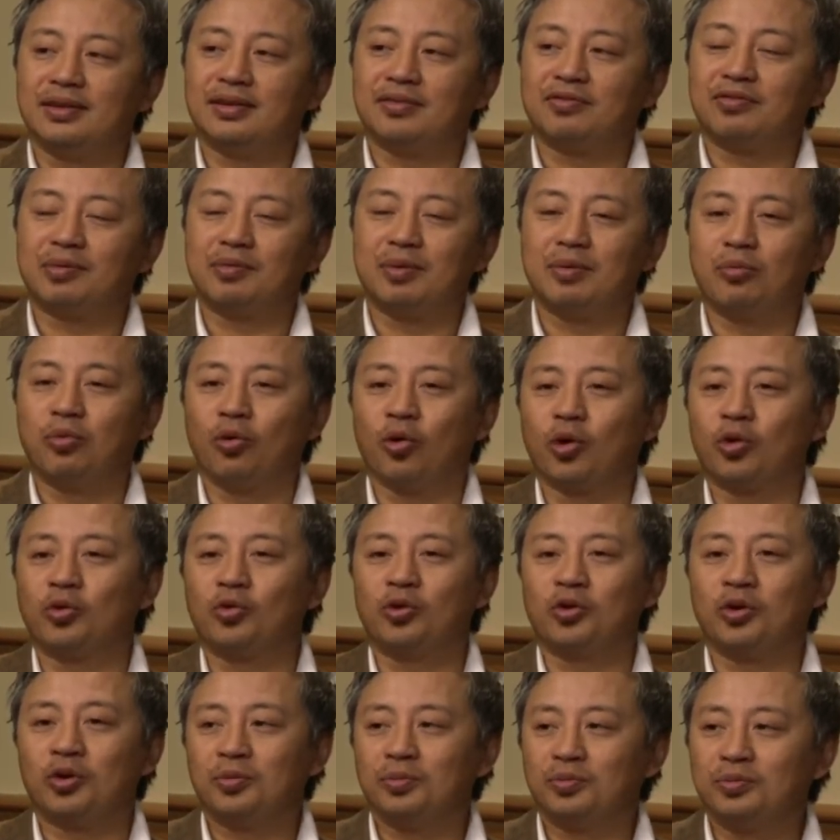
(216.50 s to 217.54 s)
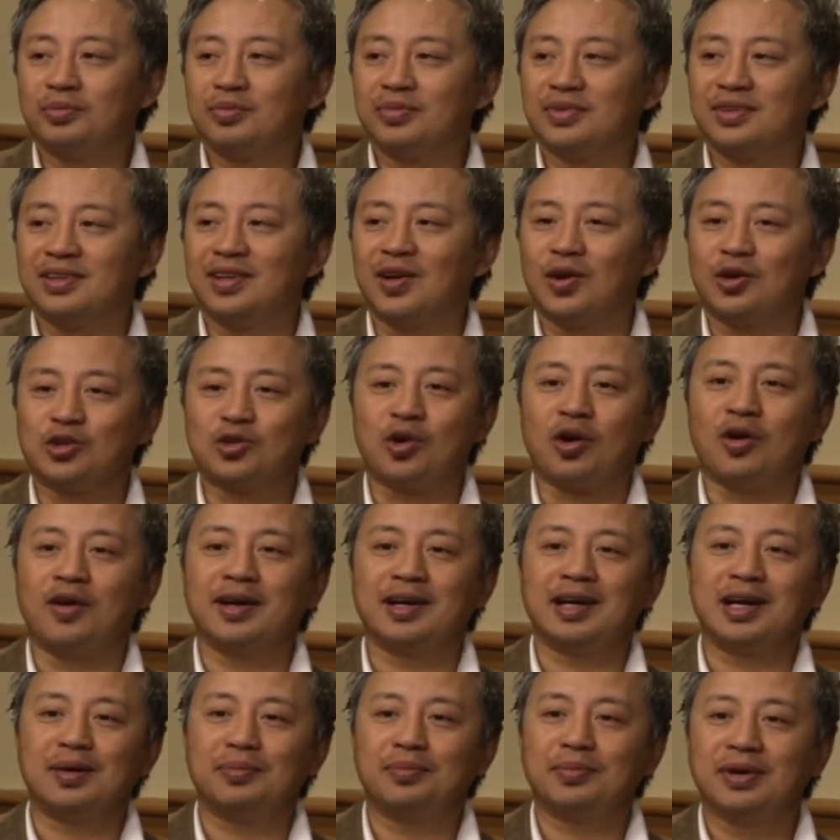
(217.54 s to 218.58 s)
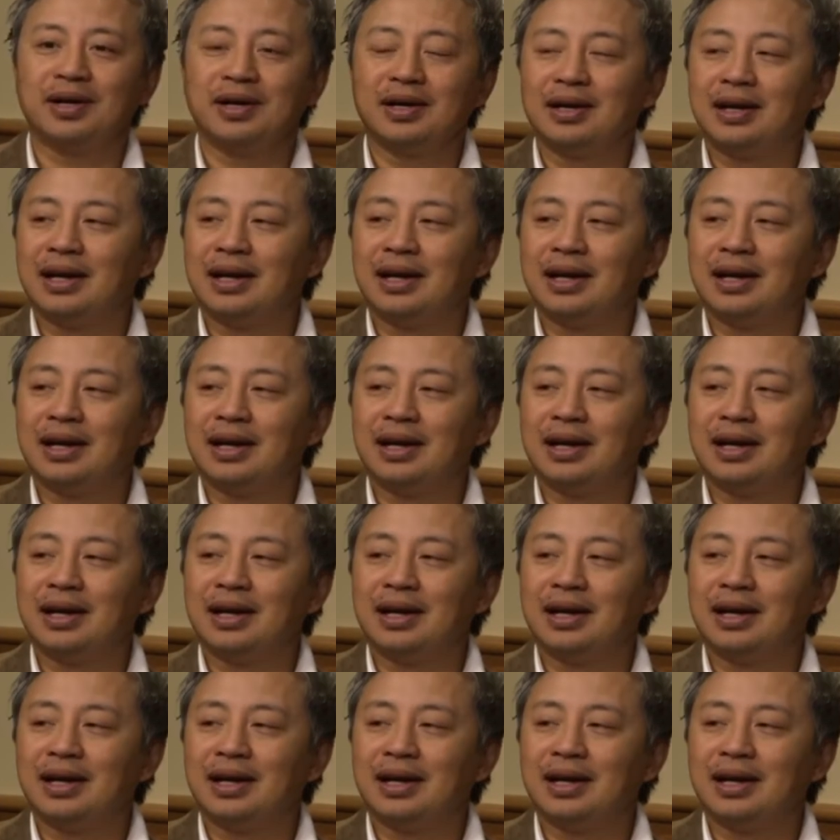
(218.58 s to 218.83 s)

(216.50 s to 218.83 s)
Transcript: from a boardroom, they're drawing up